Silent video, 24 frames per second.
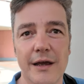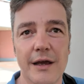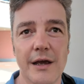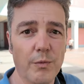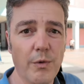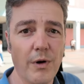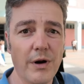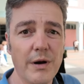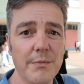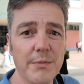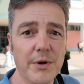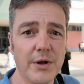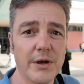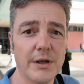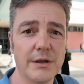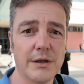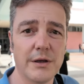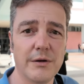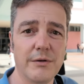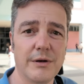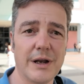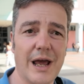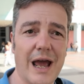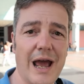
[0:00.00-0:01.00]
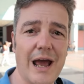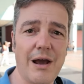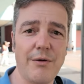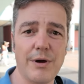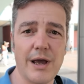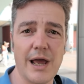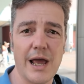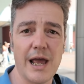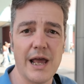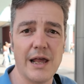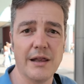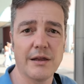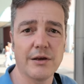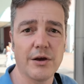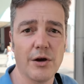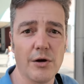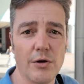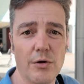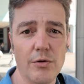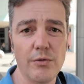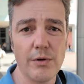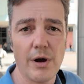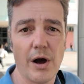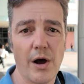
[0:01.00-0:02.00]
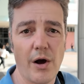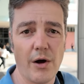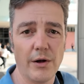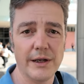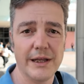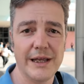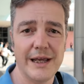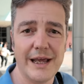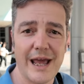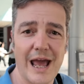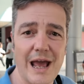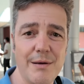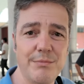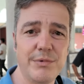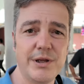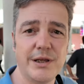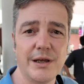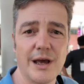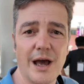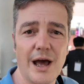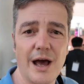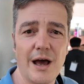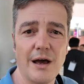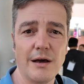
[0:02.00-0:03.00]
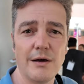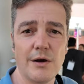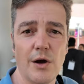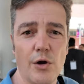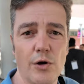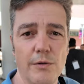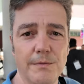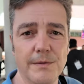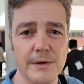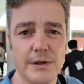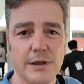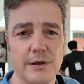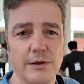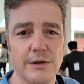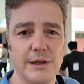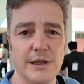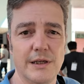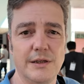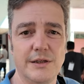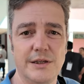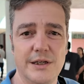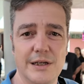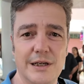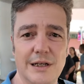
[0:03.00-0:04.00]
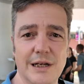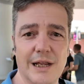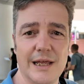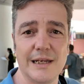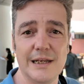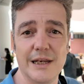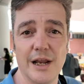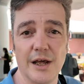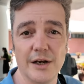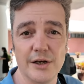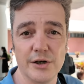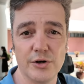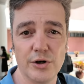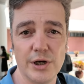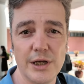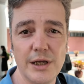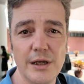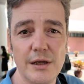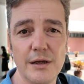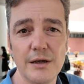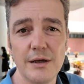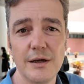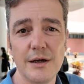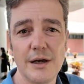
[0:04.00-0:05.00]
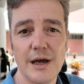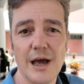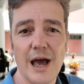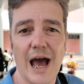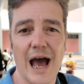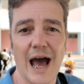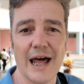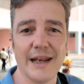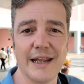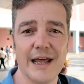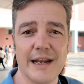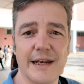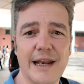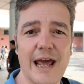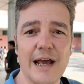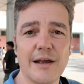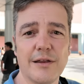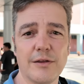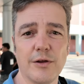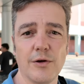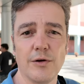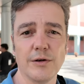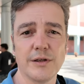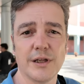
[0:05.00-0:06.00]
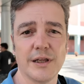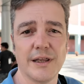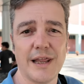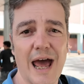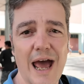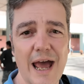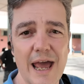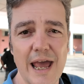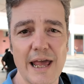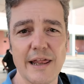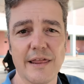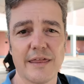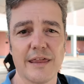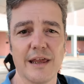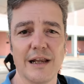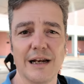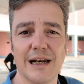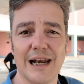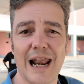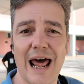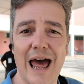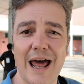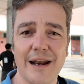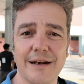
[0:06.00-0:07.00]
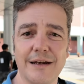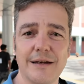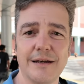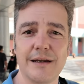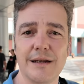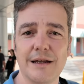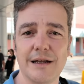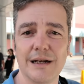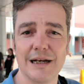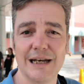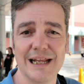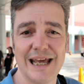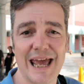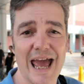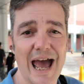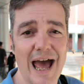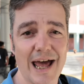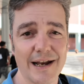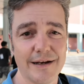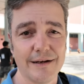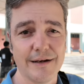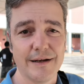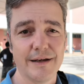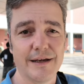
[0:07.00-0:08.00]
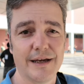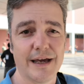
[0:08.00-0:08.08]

What I'm going to do now is go on the MTR over to the Chi Lin Nunnery, and then next door to that is the Nan Lian